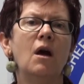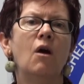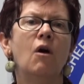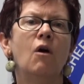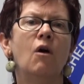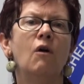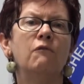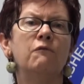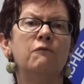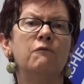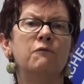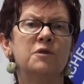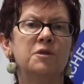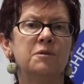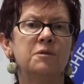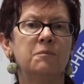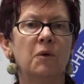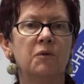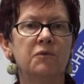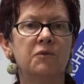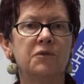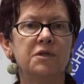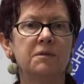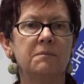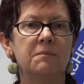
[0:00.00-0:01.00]
of
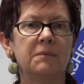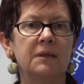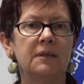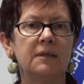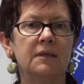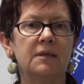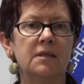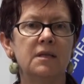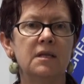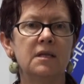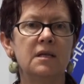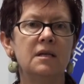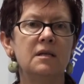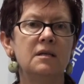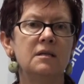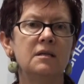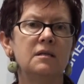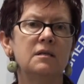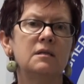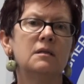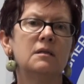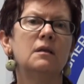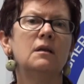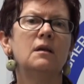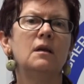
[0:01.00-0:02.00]

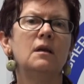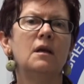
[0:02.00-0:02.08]
responsibilities,